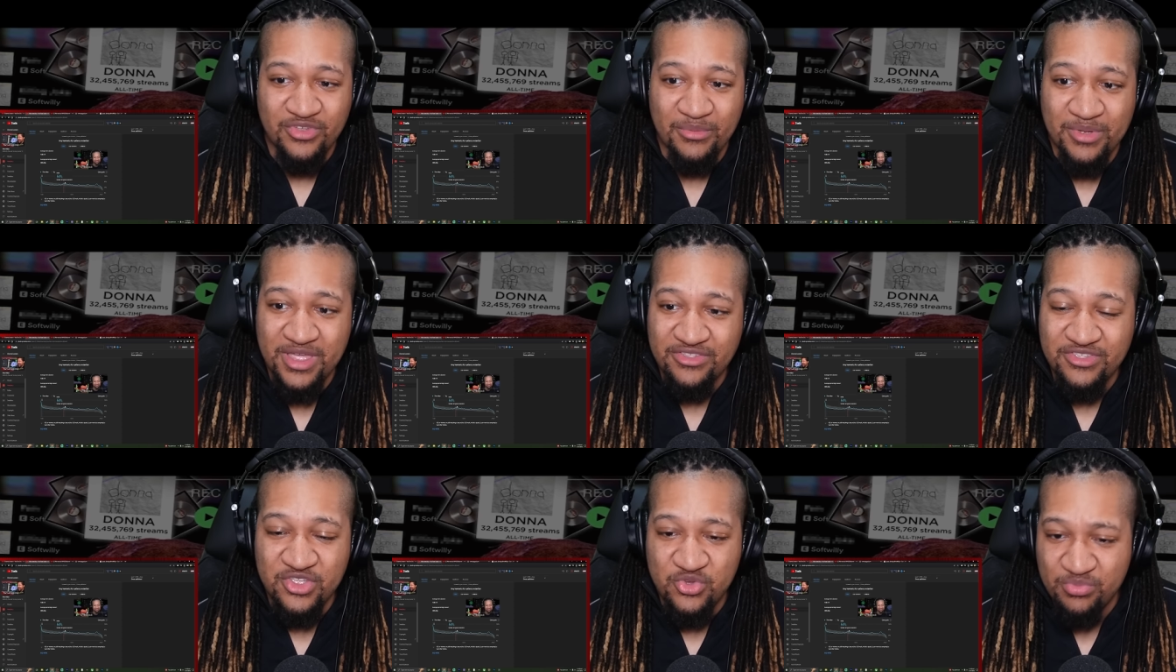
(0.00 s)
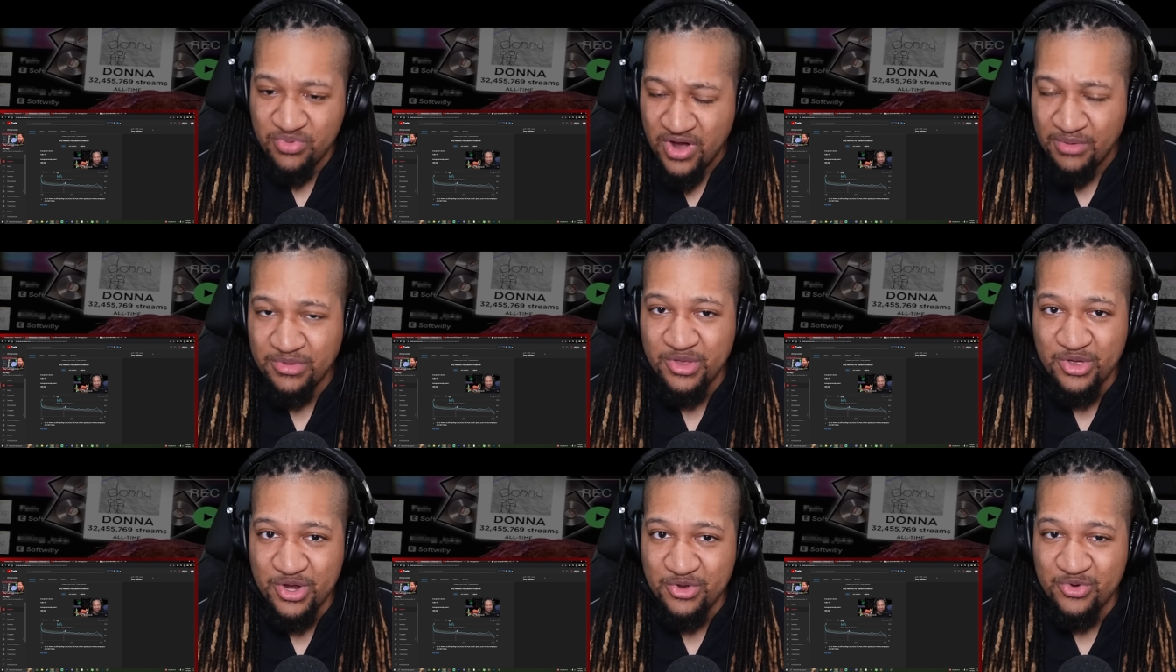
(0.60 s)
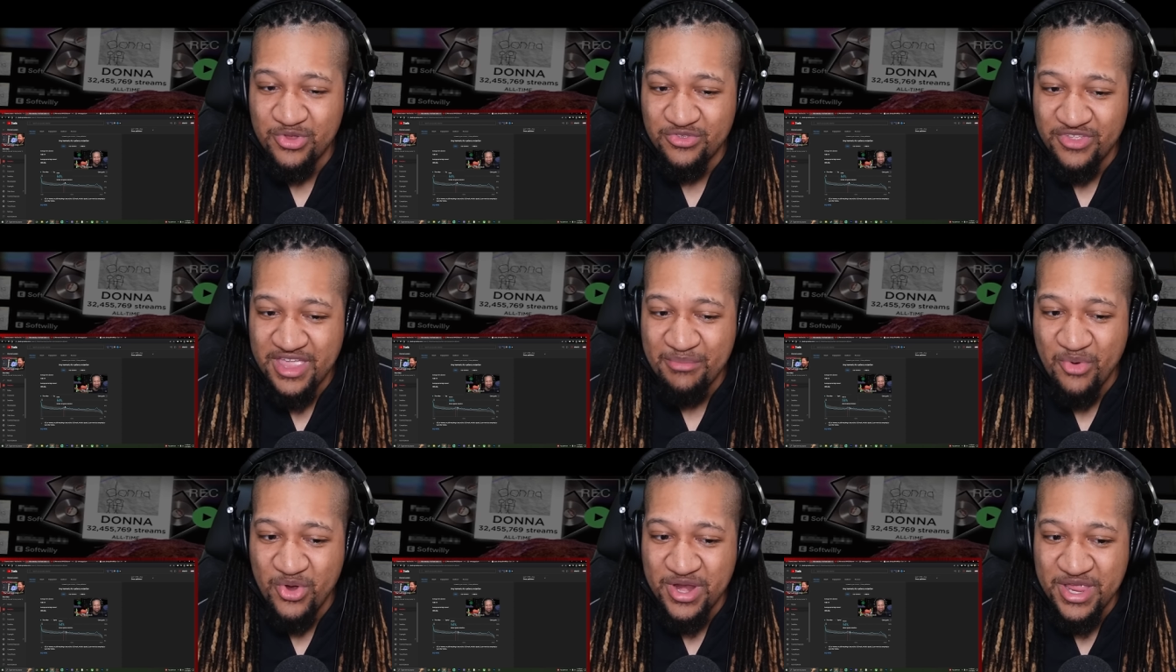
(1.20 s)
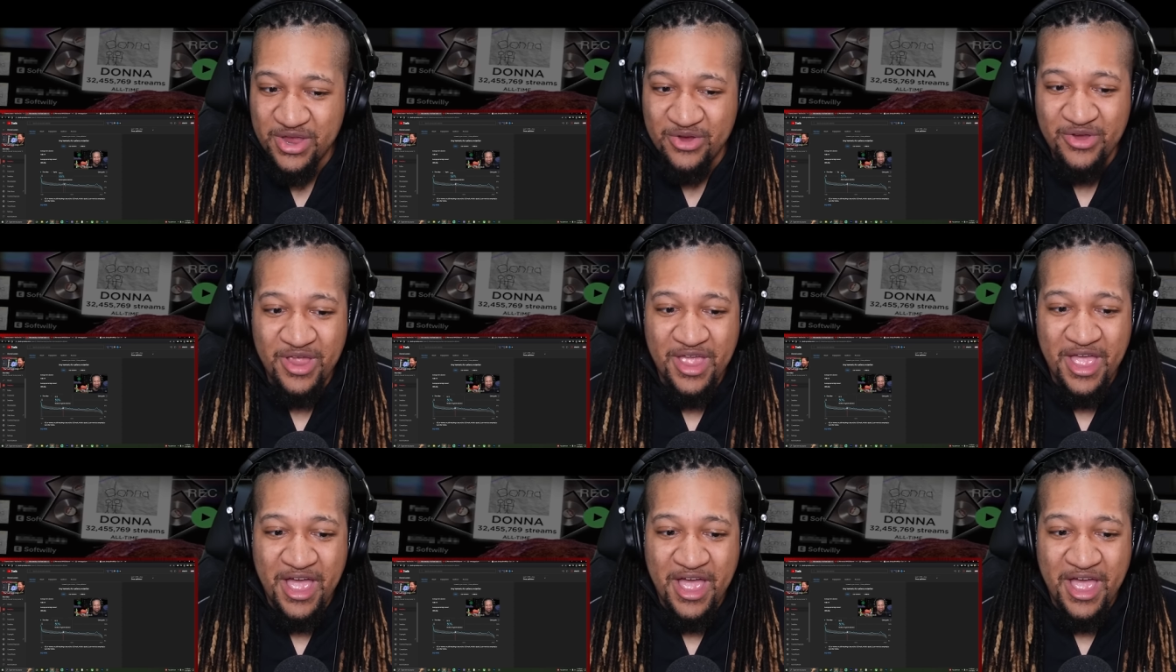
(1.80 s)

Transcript: So I'm guessing you're probably going to do the same on here.